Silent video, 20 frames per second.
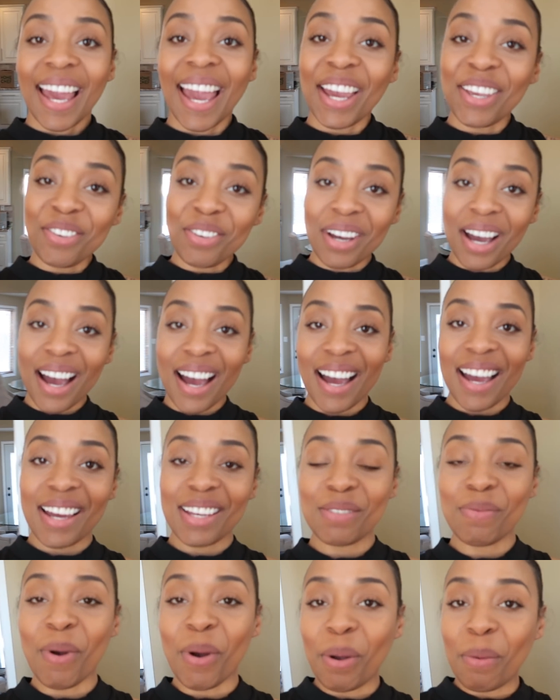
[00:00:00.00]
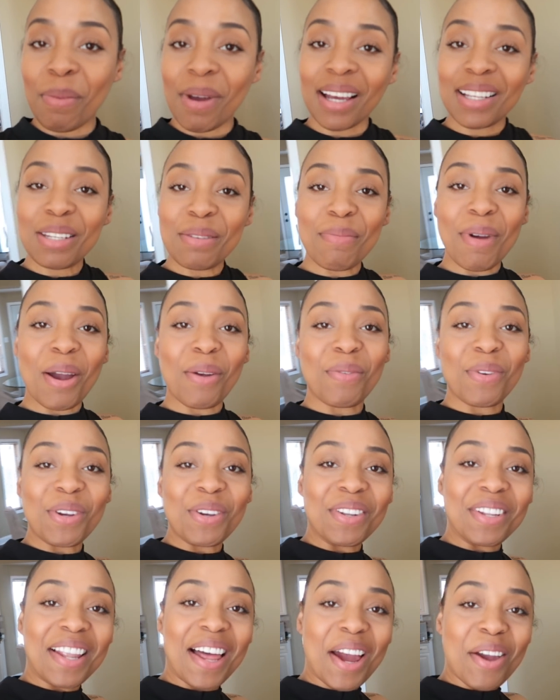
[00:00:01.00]
Hey you guys, welcome back to my
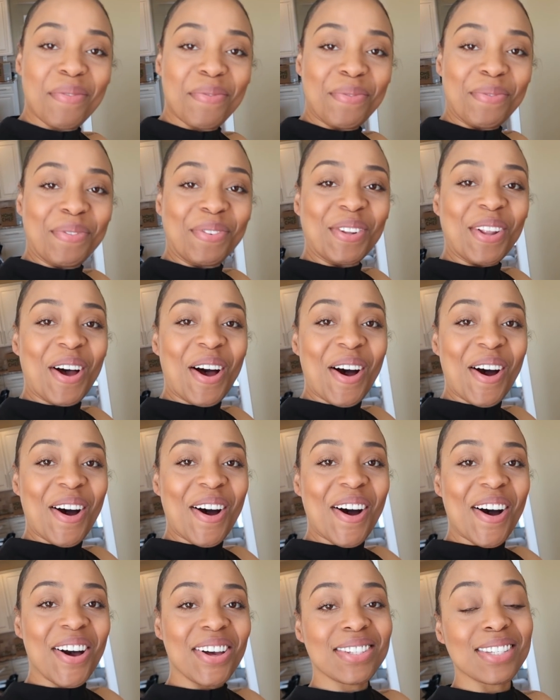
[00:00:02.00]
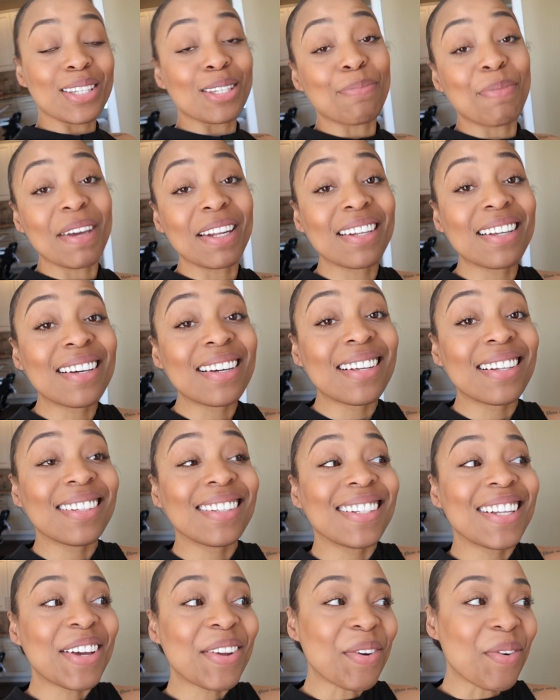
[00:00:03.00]
real life vlogs. It's been
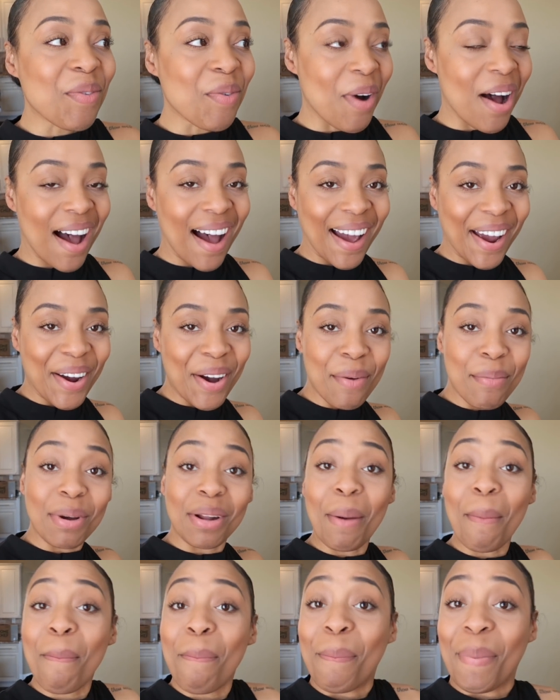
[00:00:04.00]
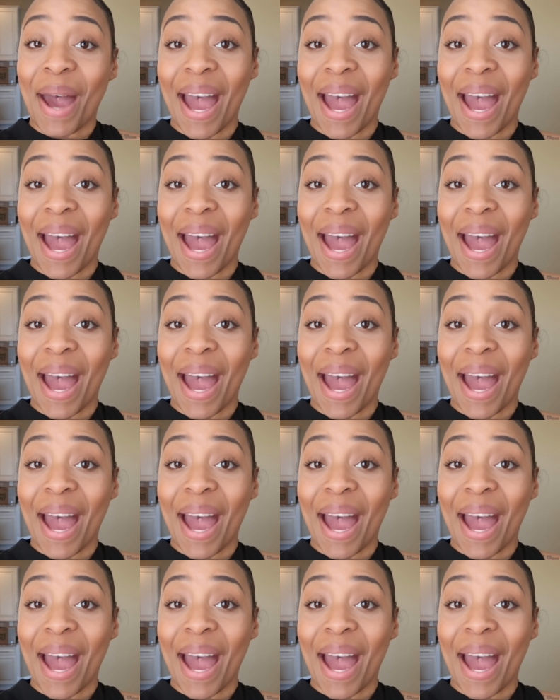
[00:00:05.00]
a little while, but I'm